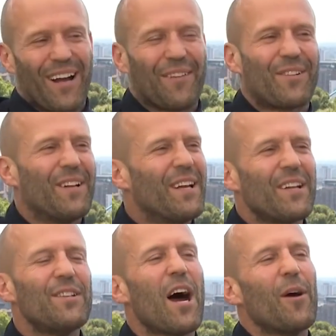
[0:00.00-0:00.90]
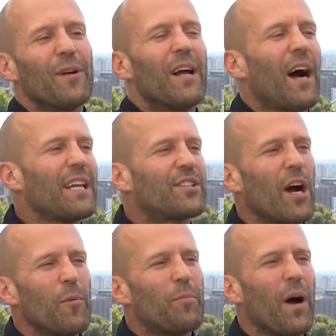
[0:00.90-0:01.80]
I, I was going to say. No, I
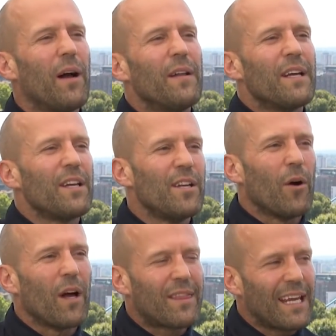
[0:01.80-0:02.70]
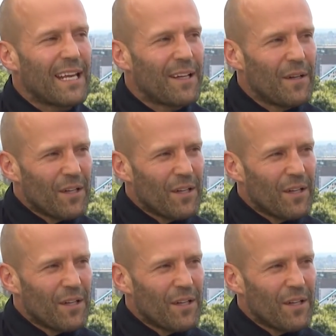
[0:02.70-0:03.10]
don't, but, you know, I think